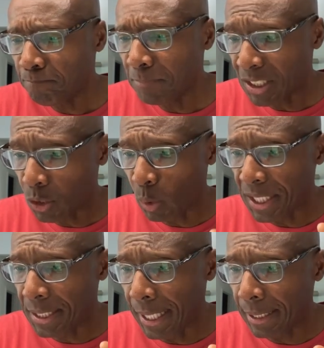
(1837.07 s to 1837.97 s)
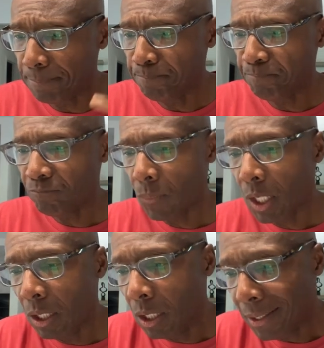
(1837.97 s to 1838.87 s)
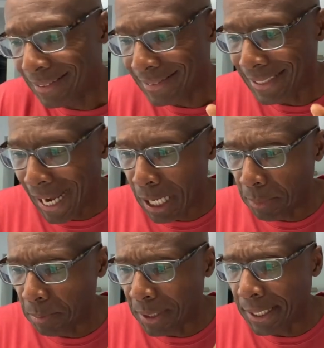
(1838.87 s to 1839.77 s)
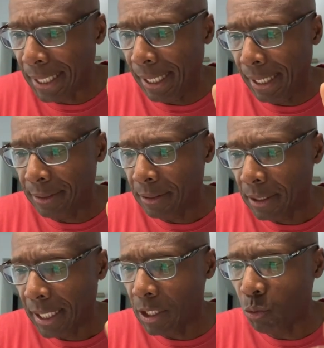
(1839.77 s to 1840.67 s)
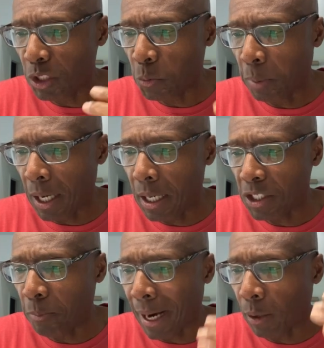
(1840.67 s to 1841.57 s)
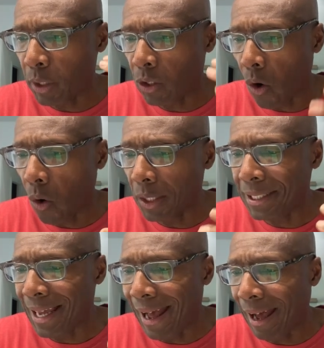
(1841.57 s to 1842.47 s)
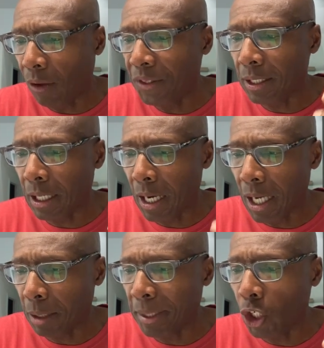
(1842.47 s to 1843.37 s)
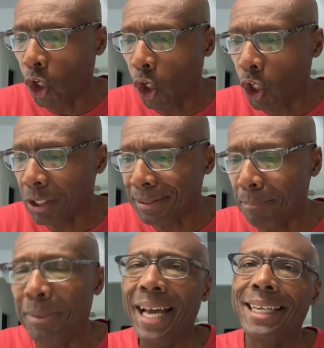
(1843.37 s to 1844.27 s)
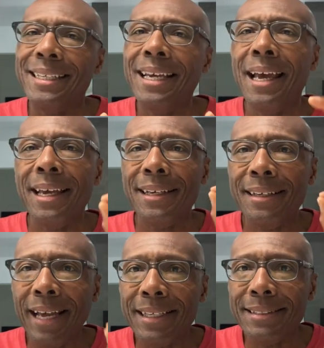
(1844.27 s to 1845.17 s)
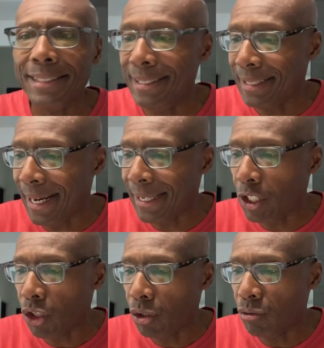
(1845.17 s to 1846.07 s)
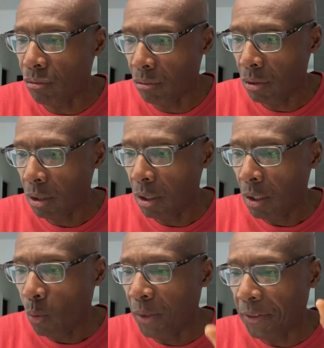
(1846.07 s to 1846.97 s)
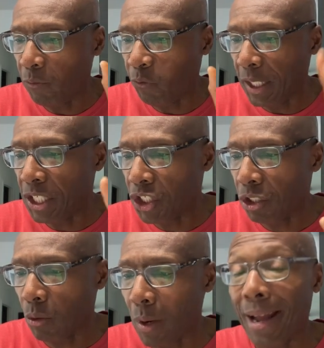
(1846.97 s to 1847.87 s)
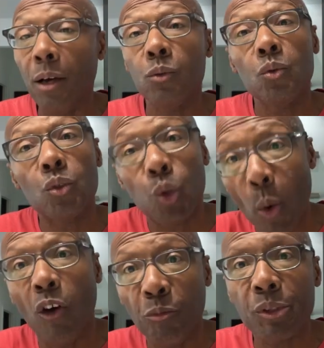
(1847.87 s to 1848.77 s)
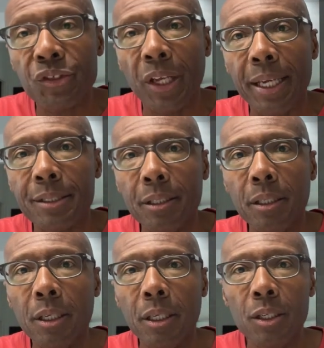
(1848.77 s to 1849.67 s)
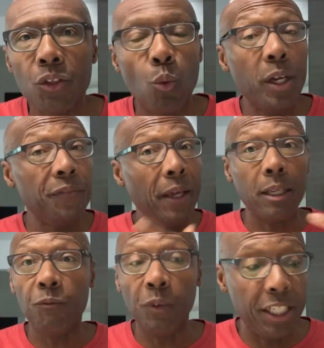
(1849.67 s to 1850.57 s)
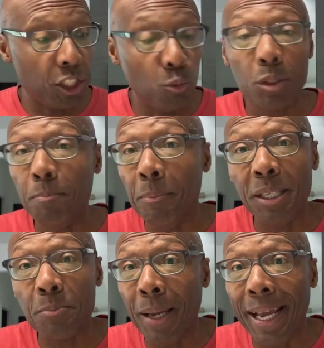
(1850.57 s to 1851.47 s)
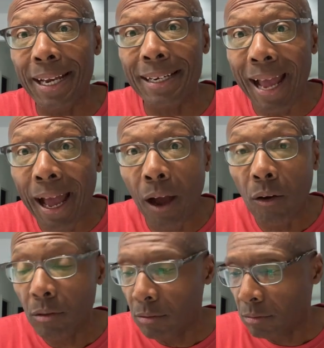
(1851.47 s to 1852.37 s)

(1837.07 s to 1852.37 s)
And this is what he said. Dimon began his response by recalling how the economy looked back in 1982 with inflation around 12%. So we think inflation is bad now.